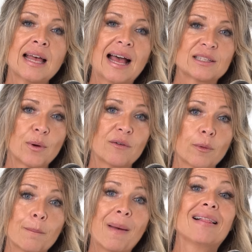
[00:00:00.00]
As a way of
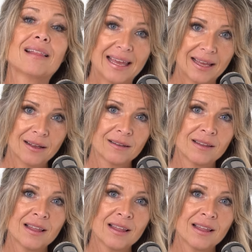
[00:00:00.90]
rebelling,